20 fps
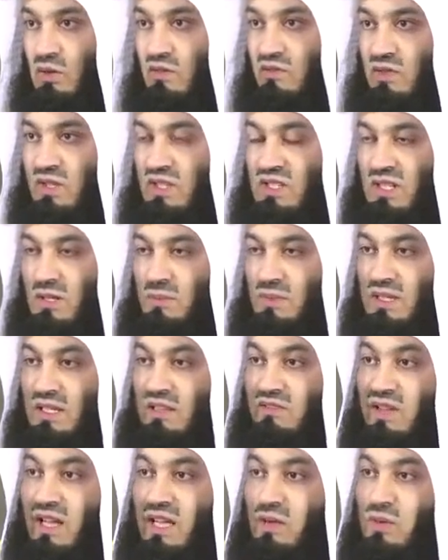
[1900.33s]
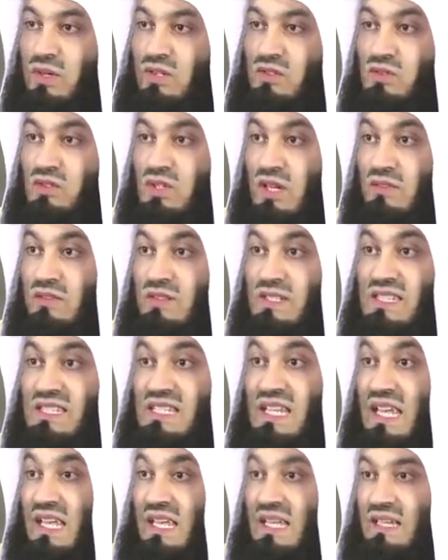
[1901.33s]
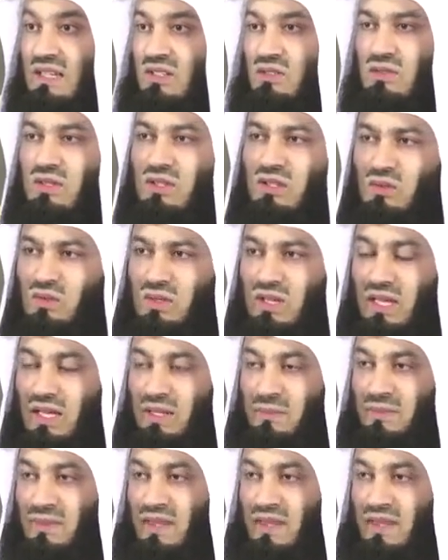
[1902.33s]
for example, and if I were to travel, say, to the UK,